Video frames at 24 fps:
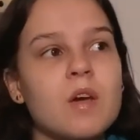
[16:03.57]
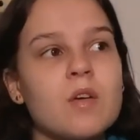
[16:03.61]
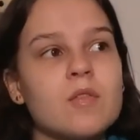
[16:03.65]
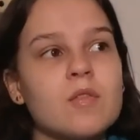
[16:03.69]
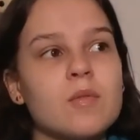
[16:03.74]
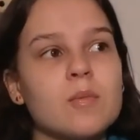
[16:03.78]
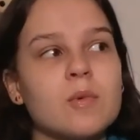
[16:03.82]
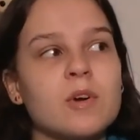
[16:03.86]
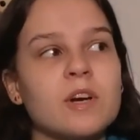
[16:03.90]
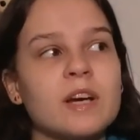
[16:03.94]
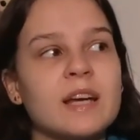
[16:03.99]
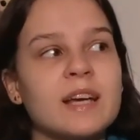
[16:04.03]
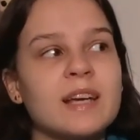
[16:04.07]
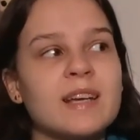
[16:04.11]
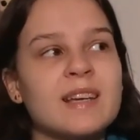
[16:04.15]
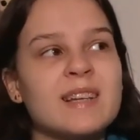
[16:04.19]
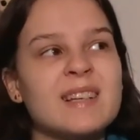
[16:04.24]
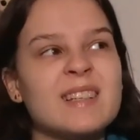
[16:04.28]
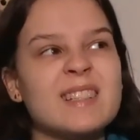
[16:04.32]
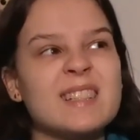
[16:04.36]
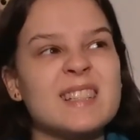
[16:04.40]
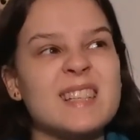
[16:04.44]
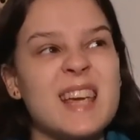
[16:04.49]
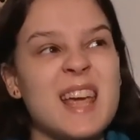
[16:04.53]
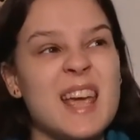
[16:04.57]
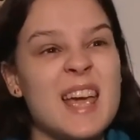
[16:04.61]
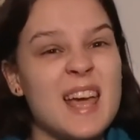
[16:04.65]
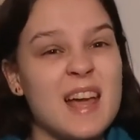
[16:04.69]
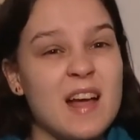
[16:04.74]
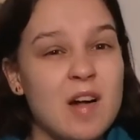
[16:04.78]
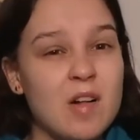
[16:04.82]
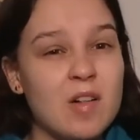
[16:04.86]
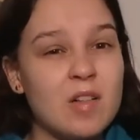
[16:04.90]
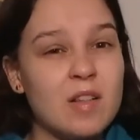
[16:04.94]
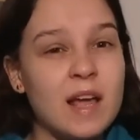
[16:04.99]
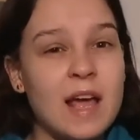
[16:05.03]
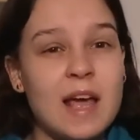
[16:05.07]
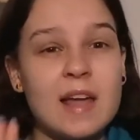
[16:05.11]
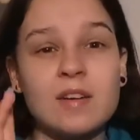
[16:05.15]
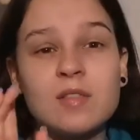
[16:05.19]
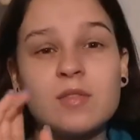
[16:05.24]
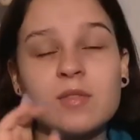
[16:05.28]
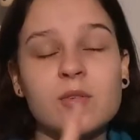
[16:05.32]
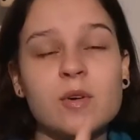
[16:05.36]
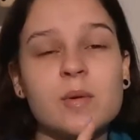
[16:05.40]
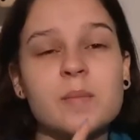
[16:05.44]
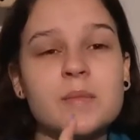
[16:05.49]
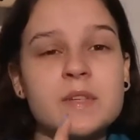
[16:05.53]
from what I can tell,
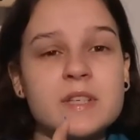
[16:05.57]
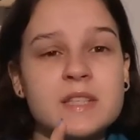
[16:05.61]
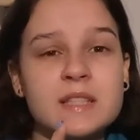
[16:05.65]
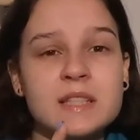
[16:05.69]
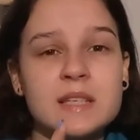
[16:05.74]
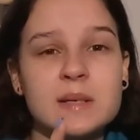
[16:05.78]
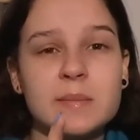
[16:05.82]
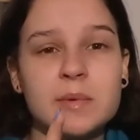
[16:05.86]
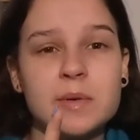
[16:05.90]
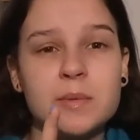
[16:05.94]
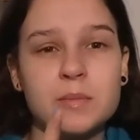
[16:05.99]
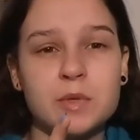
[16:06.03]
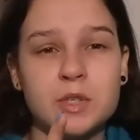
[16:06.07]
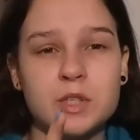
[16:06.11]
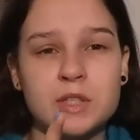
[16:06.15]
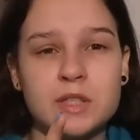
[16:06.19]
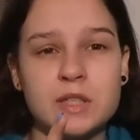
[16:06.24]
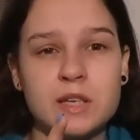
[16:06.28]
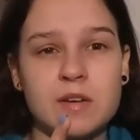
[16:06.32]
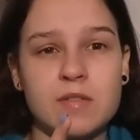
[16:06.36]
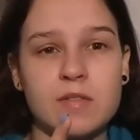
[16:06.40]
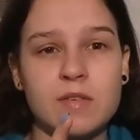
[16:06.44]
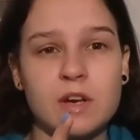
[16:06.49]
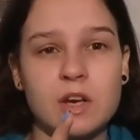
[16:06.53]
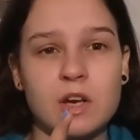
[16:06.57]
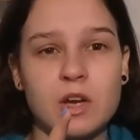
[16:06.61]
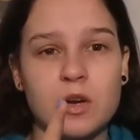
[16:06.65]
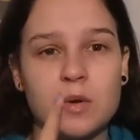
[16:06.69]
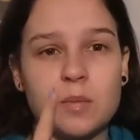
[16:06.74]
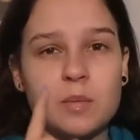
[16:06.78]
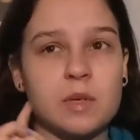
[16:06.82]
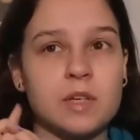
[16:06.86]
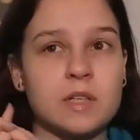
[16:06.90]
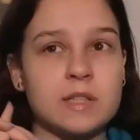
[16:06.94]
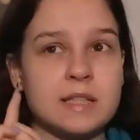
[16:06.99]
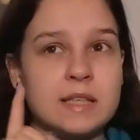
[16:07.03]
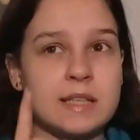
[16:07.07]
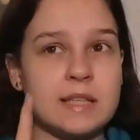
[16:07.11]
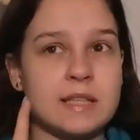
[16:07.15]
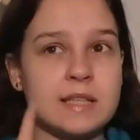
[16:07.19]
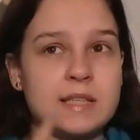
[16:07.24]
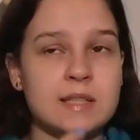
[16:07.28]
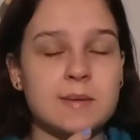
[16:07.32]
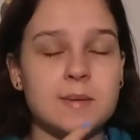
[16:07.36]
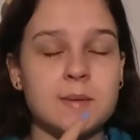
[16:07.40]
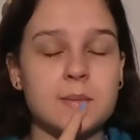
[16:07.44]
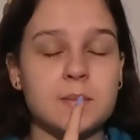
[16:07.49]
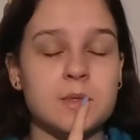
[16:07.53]
and from the Simmer music video, because in the
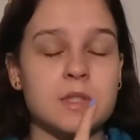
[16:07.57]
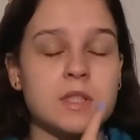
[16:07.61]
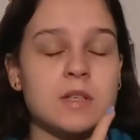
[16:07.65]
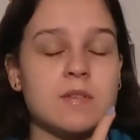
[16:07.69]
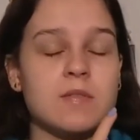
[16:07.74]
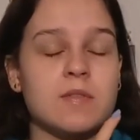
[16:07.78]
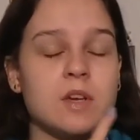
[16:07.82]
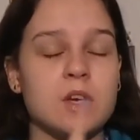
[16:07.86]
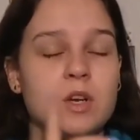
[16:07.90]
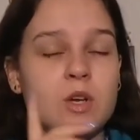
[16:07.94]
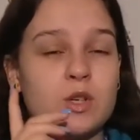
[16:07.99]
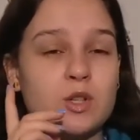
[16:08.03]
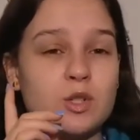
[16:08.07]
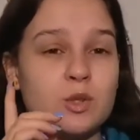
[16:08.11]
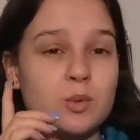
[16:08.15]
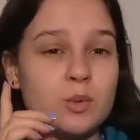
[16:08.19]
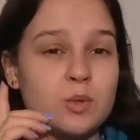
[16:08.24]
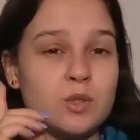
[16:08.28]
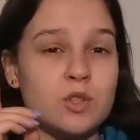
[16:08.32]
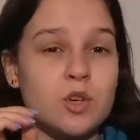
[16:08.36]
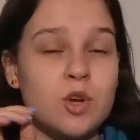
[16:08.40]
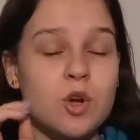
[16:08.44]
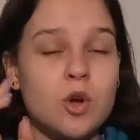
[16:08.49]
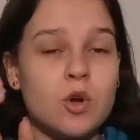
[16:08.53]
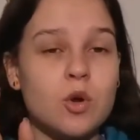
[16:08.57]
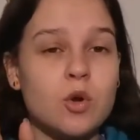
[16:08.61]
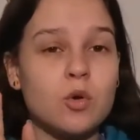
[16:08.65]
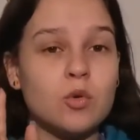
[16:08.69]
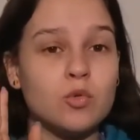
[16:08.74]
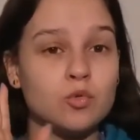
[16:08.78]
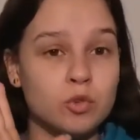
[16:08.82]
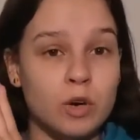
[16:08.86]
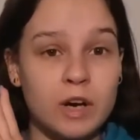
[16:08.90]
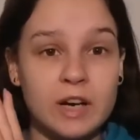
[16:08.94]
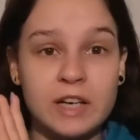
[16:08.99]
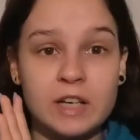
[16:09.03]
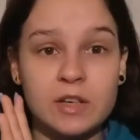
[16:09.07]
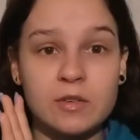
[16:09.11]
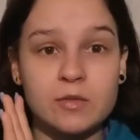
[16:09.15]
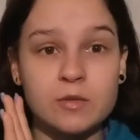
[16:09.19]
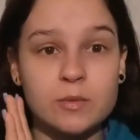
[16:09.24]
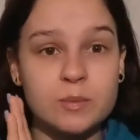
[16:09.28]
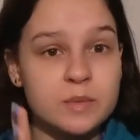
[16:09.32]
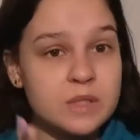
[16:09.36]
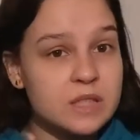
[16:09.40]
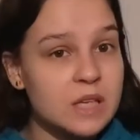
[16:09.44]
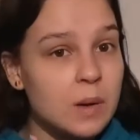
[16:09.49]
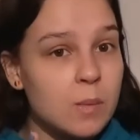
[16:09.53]
Simmer music video she was running
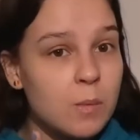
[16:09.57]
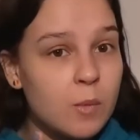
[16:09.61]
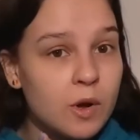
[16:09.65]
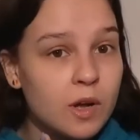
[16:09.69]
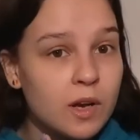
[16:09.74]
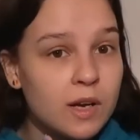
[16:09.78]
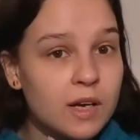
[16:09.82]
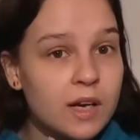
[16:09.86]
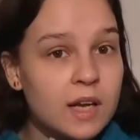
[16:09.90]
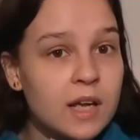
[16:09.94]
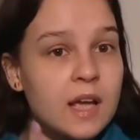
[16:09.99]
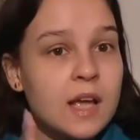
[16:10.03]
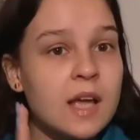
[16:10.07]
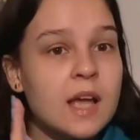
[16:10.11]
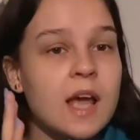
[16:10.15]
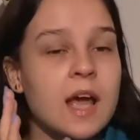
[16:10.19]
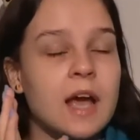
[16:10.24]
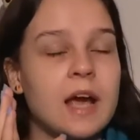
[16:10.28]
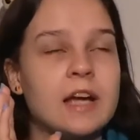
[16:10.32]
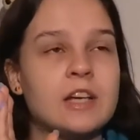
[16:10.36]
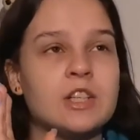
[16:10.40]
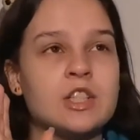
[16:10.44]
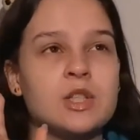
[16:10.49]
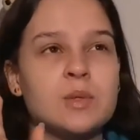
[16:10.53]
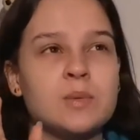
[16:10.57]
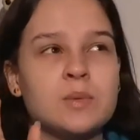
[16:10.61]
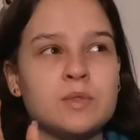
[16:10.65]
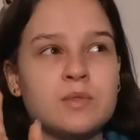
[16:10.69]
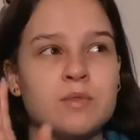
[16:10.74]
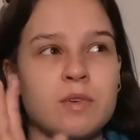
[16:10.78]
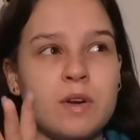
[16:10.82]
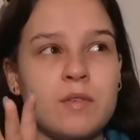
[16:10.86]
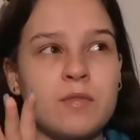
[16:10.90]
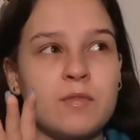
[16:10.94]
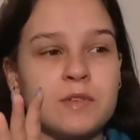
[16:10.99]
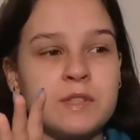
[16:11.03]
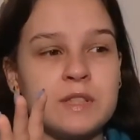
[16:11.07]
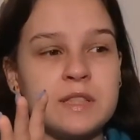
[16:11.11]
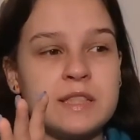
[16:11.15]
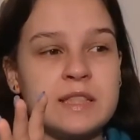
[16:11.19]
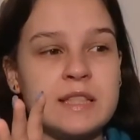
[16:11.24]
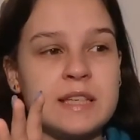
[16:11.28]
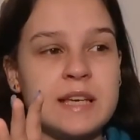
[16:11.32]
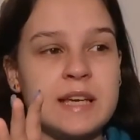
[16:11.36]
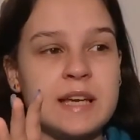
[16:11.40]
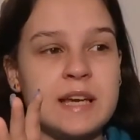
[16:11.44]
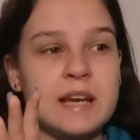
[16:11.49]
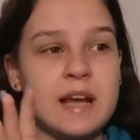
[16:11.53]
from someone and she was
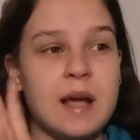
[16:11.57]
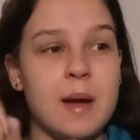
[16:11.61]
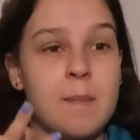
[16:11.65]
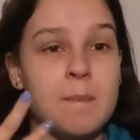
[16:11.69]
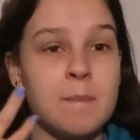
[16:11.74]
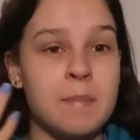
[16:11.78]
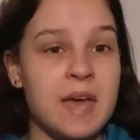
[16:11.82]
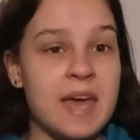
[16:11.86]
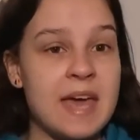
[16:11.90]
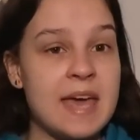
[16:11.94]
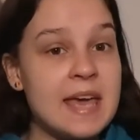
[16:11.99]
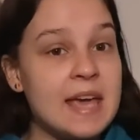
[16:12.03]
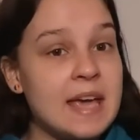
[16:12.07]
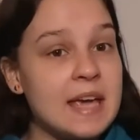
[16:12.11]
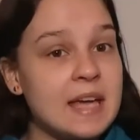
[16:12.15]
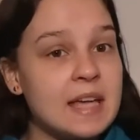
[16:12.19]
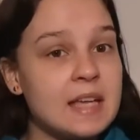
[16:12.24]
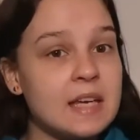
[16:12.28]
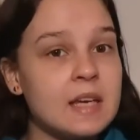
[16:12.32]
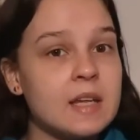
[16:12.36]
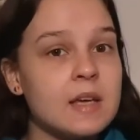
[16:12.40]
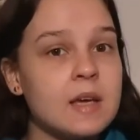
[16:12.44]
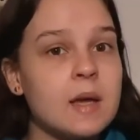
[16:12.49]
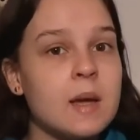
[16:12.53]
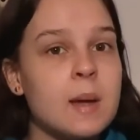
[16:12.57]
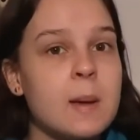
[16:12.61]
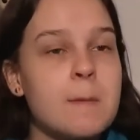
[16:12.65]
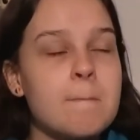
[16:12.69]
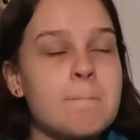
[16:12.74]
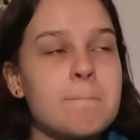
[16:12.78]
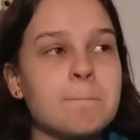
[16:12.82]
referencing a man,